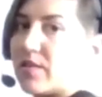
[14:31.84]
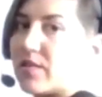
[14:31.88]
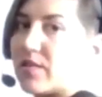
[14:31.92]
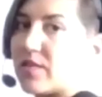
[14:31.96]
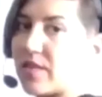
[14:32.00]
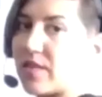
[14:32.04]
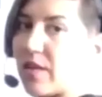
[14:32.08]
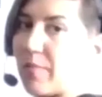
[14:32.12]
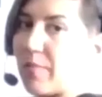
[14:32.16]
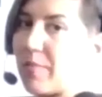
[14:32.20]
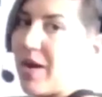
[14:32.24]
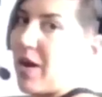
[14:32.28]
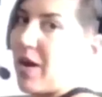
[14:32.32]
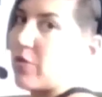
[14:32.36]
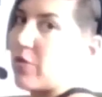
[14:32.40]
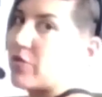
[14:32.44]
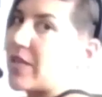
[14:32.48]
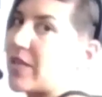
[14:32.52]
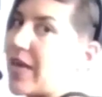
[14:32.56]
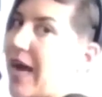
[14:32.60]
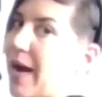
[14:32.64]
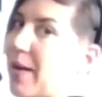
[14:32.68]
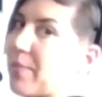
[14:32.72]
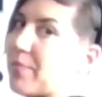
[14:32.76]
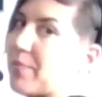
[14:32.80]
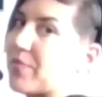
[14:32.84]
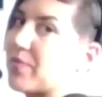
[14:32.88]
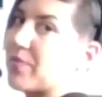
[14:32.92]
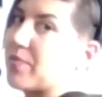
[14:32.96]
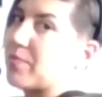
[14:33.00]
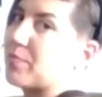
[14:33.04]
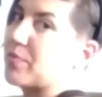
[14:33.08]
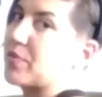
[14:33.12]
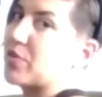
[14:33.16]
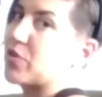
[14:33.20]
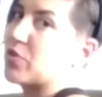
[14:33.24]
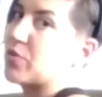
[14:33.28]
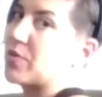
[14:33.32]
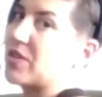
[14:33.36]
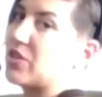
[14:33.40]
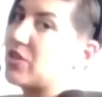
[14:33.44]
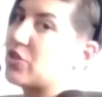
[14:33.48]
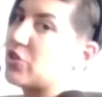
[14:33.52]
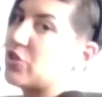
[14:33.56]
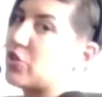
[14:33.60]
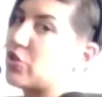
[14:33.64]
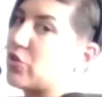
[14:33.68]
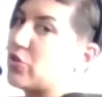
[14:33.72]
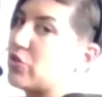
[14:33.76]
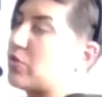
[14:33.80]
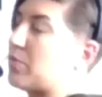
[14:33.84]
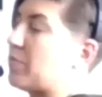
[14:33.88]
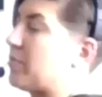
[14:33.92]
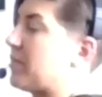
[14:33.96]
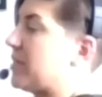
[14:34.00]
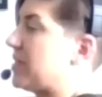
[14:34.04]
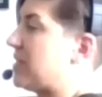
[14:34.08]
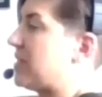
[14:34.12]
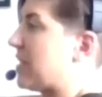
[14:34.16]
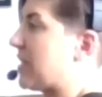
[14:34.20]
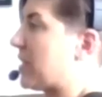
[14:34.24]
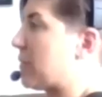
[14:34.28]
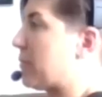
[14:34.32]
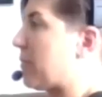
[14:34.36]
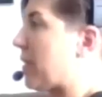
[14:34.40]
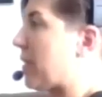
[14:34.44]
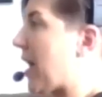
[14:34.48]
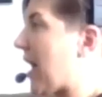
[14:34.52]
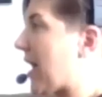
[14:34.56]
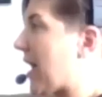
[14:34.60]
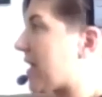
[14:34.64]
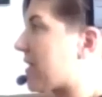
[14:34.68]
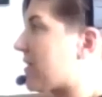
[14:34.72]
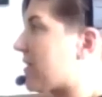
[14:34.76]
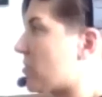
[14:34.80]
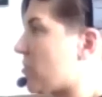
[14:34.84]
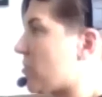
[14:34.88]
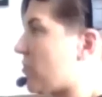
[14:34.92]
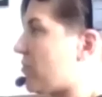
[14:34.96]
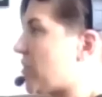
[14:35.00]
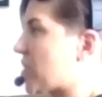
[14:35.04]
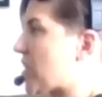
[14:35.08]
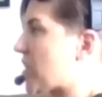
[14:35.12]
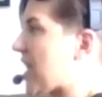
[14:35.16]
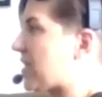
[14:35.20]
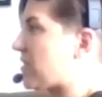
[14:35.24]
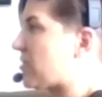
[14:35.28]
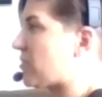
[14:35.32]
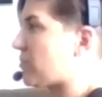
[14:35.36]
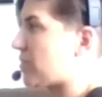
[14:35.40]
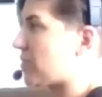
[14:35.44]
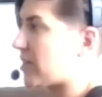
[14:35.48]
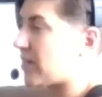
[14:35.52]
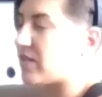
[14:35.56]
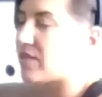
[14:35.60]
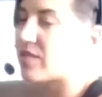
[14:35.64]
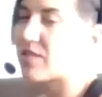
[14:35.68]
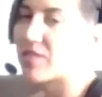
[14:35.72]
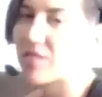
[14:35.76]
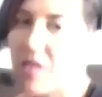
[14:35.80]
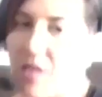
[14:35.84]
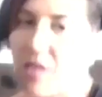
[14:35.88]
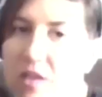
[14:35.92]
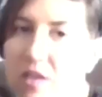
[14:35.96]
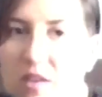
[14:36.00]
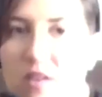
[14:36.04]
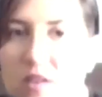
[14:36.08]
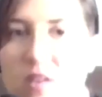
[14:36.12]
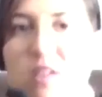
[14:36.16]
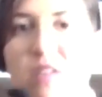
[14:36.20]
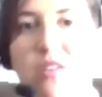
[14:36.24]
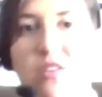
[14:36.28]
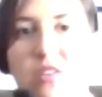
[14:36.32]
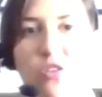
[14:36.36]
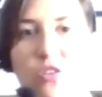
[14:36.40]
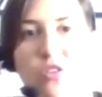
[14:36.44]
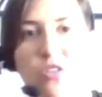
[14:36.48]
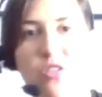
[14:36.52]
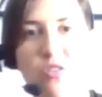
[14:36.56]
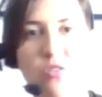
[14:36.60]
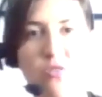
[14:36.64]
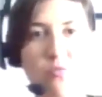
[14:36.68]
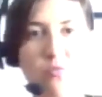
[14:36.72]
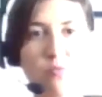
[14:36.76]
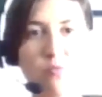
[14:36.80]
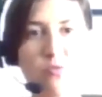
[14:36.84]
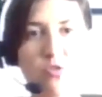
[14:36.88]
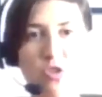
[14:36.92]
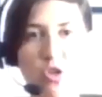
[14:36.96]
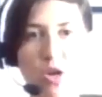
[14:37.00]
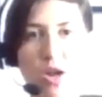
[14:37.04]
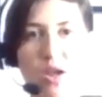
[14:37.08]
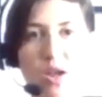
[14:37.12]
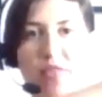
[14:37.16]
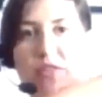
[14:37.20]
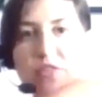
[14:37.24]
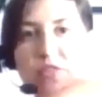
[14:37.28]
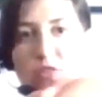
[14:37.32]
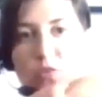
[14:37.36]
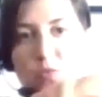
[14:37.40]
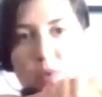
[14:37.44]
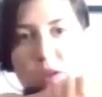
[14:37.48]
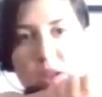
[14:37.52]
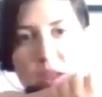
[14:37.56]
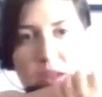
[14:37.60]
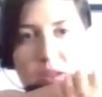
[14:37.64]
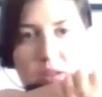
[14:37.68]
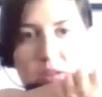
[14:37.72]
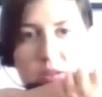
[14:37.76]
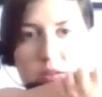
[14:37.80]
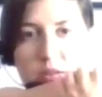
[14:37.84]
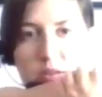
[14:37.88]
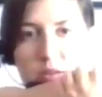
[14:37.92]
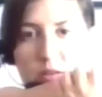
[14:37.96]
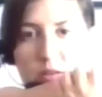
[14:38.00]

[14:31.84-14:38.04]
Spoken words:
somehow tap between your shoulder blades at your back. So if you can't do this, you can try this way,